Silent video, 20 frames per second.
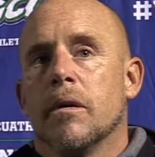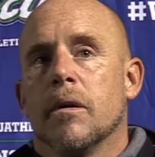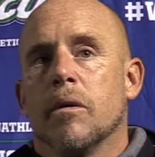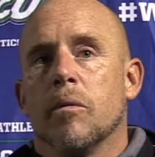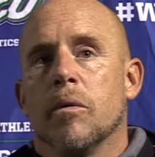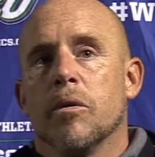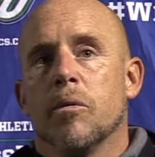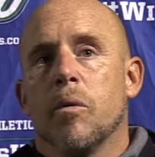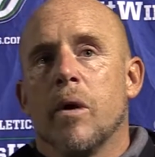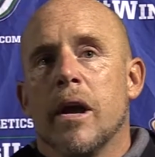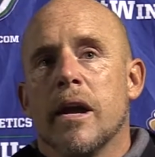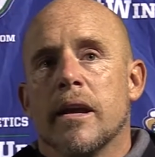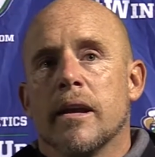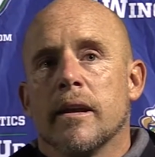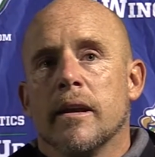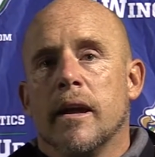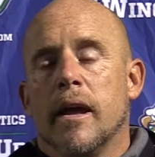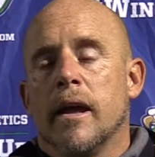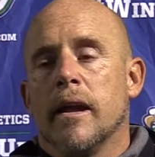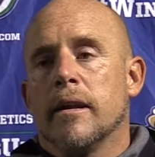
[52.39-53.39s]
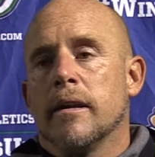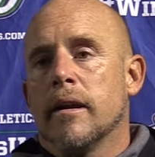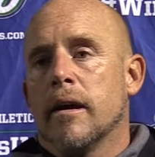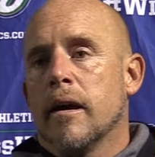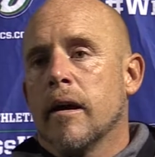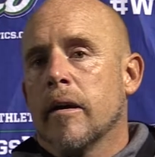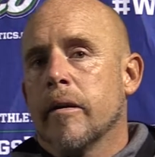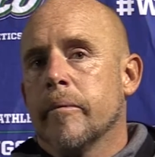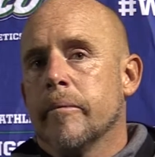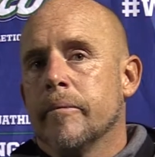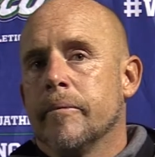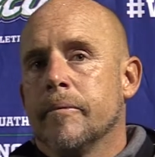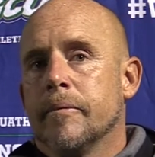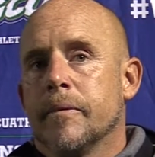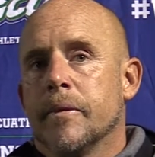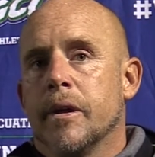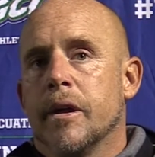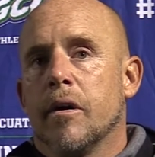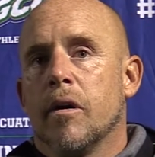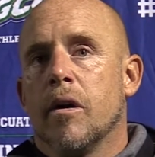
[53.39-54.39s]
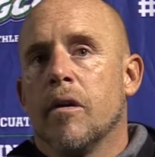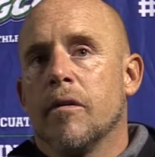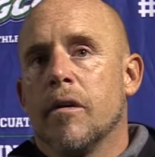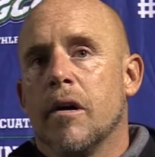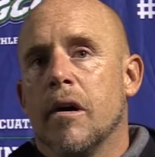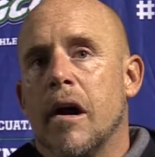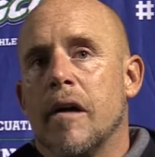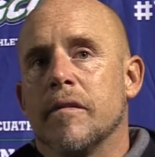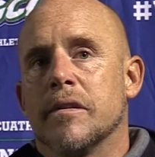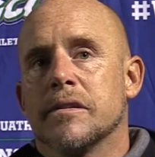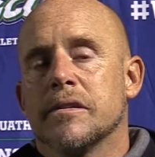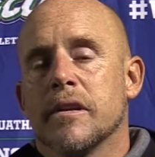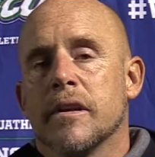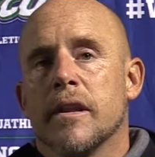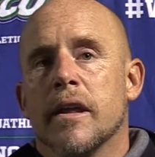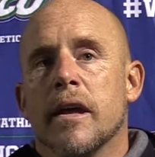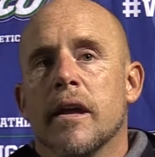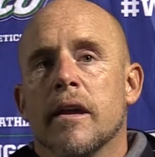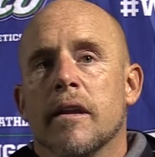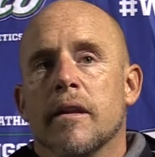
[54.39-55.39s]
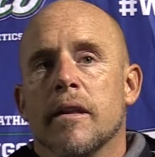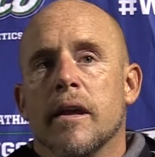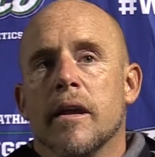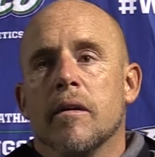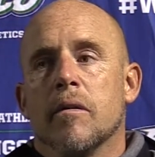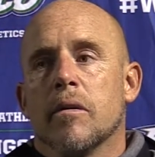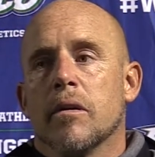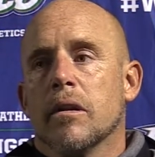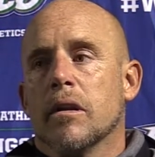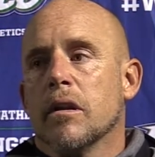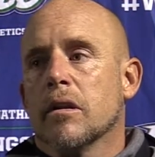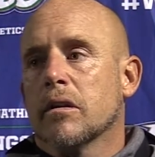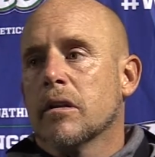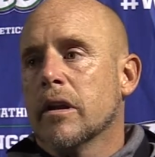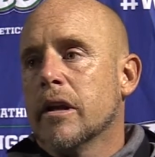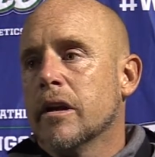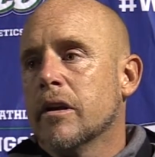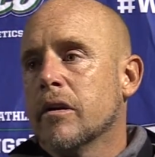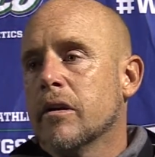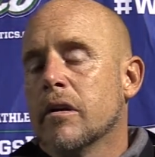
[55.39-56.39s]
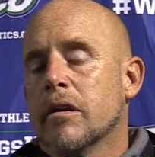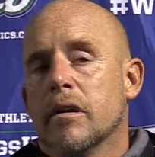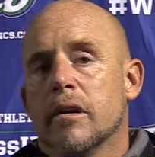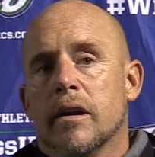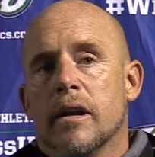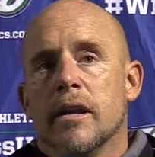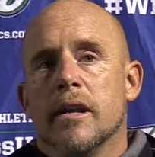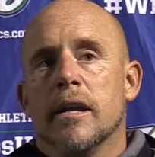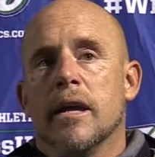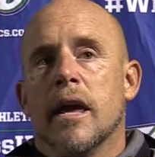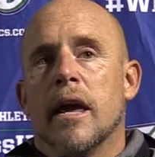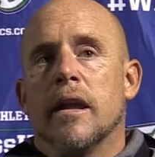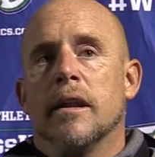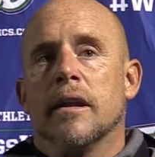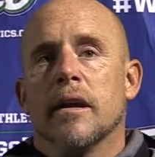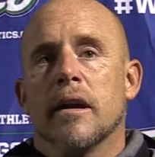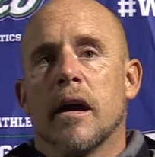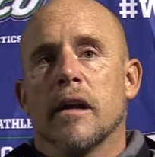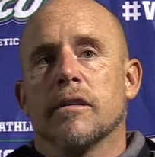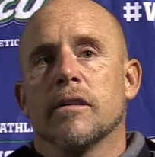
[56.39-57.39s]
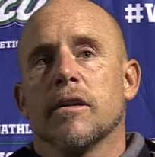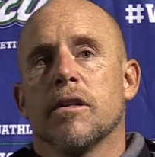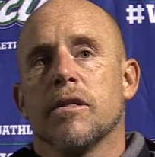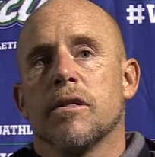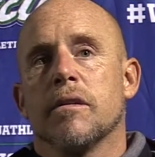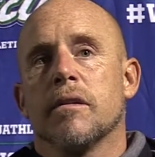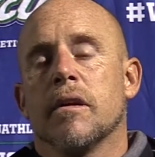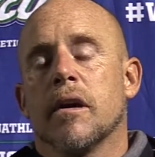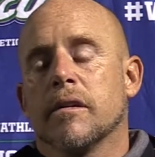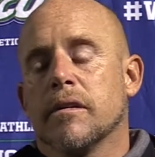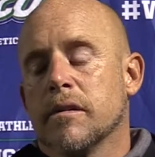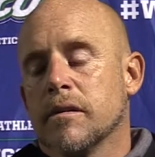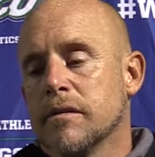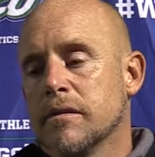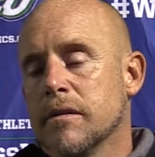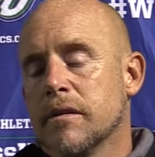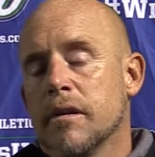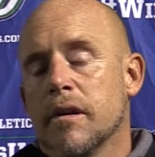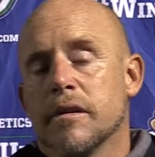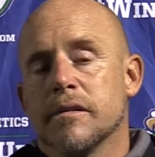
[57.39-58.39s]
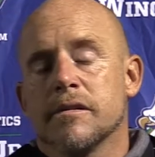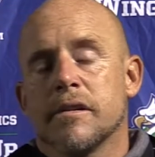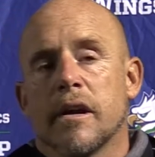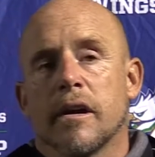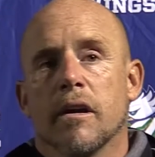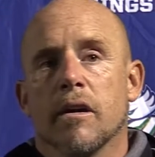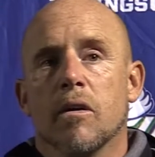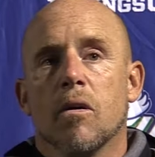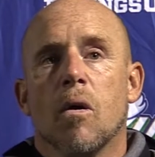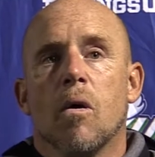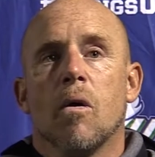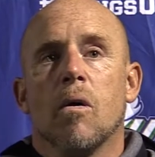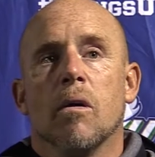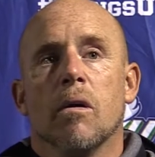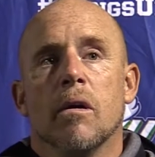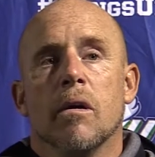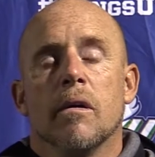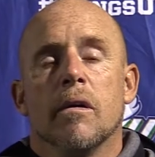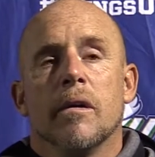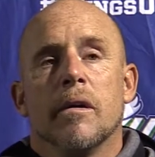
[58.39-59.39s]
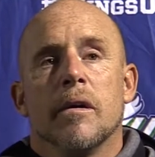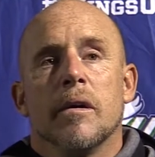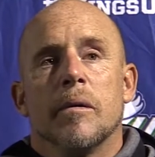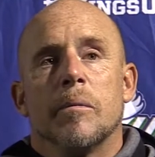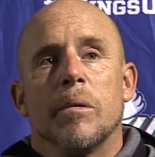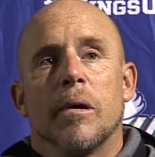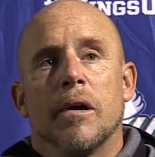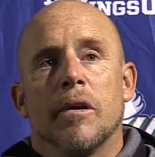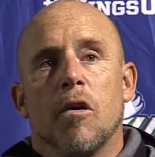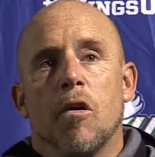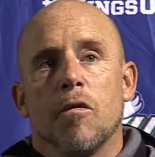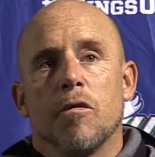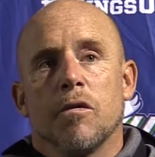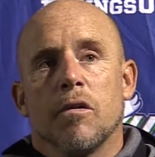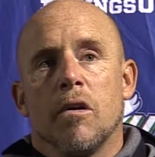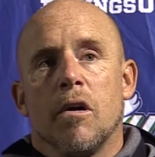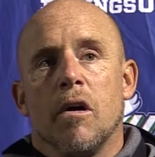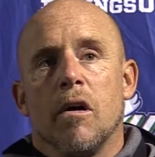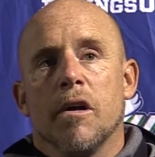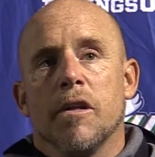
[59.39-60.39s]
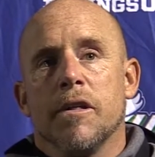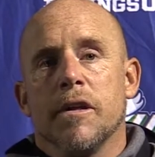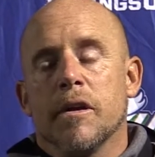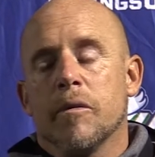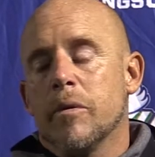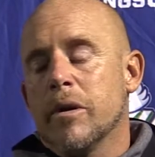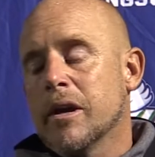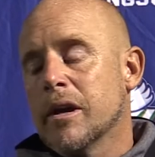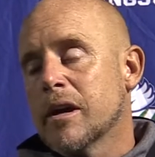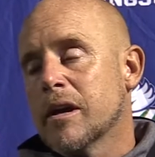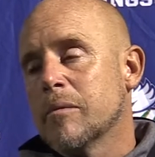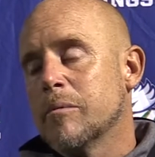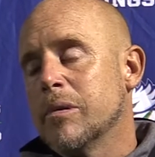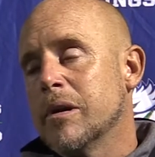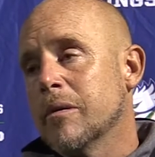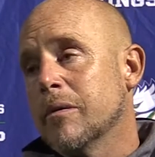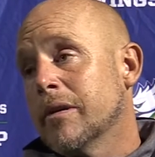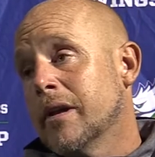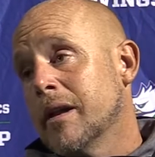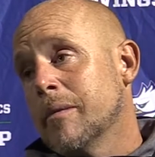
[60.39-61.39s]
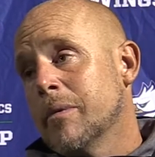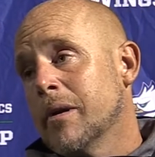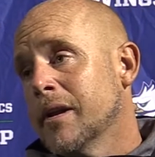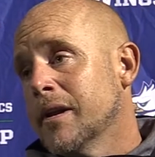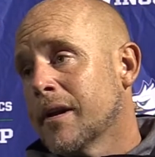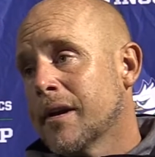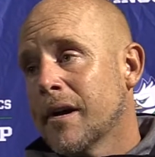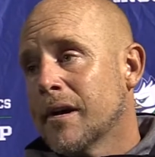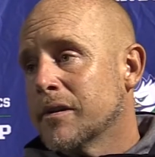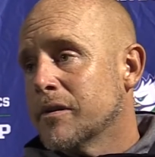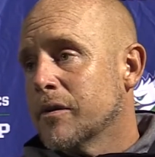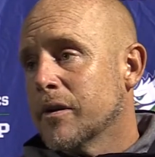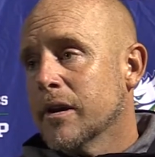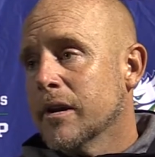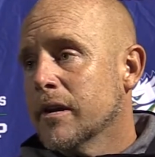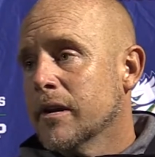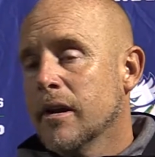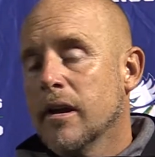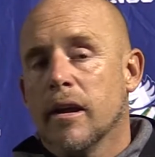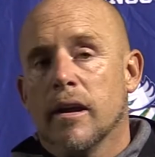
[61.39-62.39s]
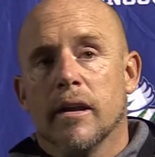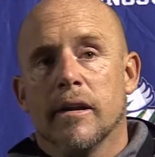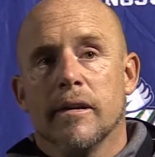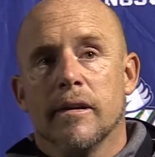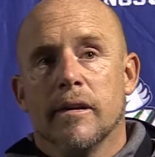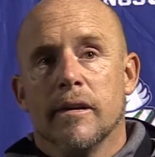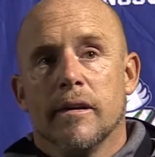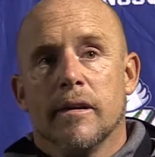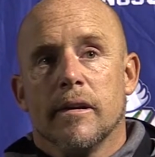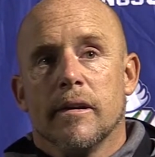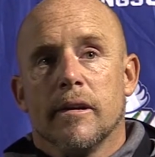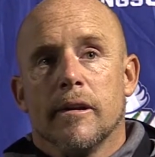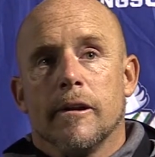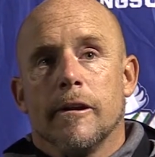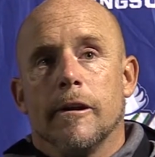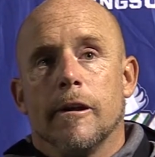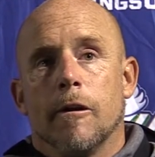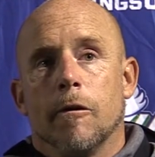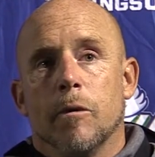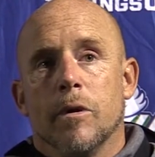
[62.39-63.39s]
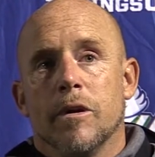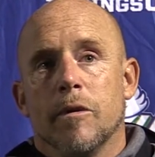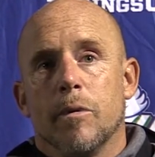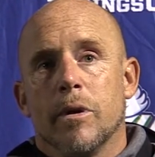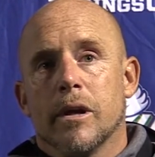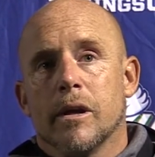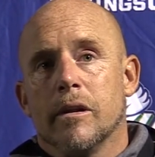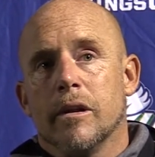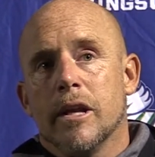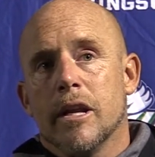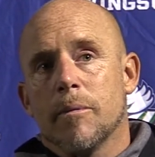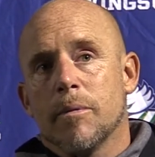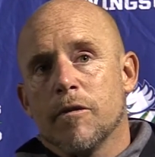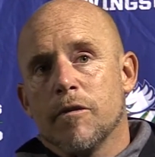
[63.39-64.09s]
with Wake, and, you know, obviously they were a little cleaner in the end and got the second goal. But overall, I think we can compete with anybody in the country. And, you know, we clean up